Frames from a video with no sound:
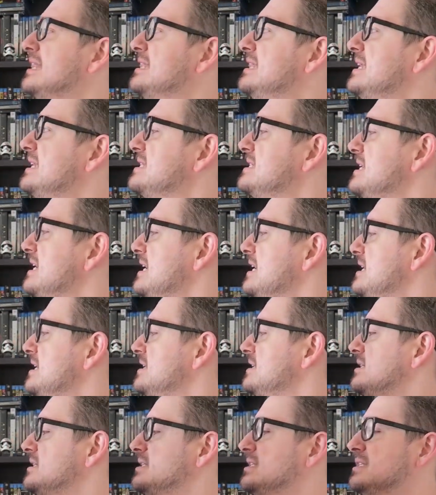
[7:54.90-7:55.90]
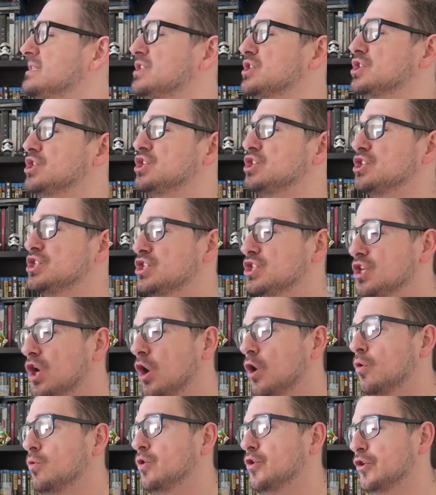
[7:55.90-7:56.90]
This is
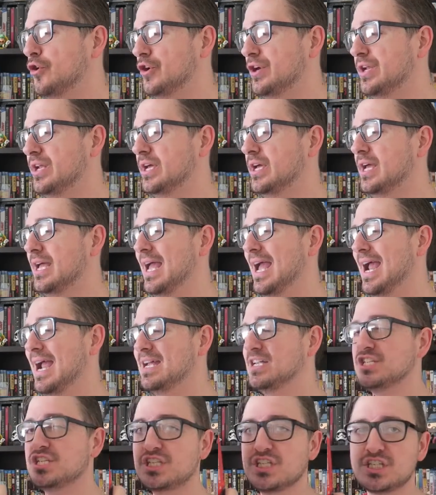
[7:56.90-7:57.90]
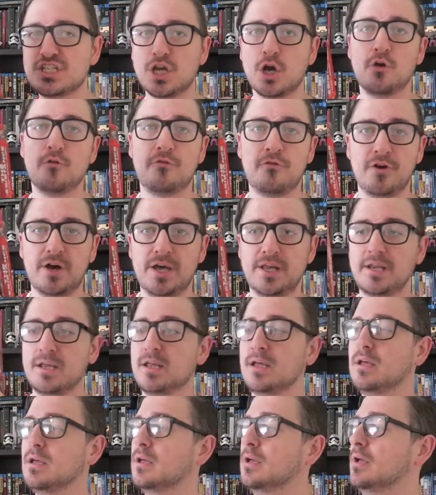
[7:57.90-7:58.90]
so good and so
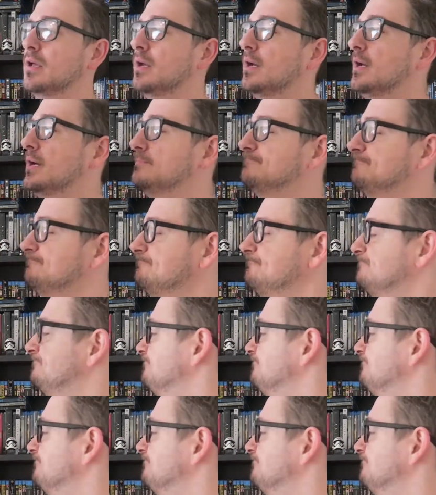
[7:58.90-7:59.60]
fun. Mm.